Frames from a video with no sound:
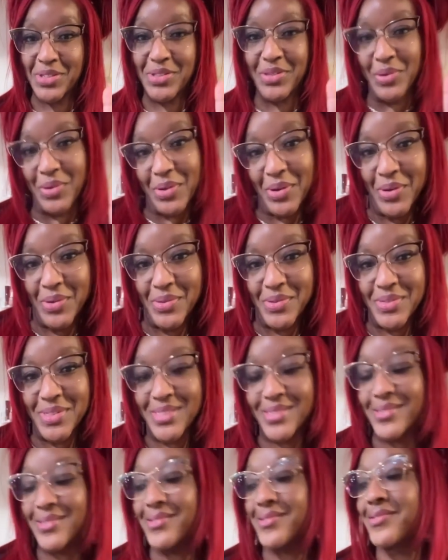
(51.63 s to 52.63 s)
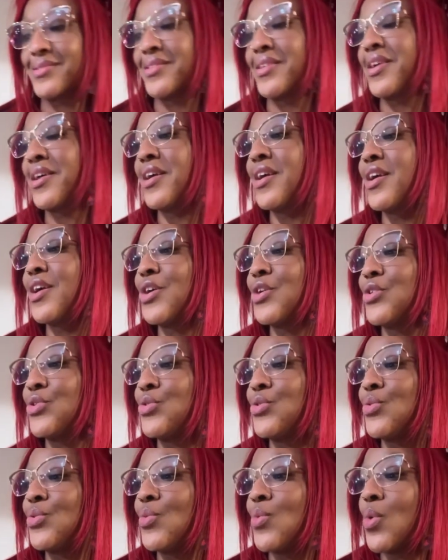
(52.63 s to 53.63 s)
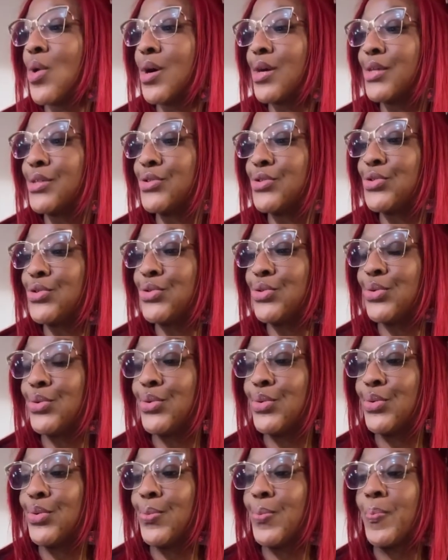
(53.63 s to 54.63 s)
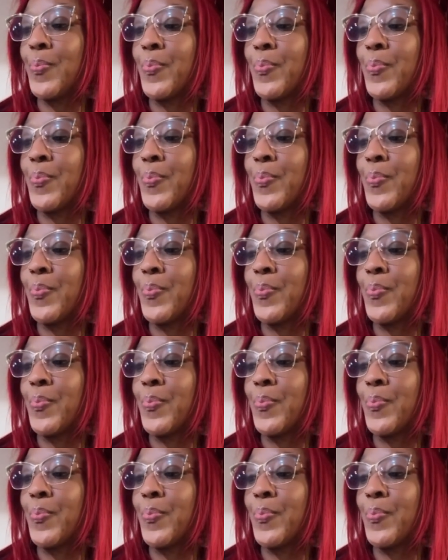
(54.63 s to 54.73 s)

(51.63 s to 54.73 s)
toenails, you want to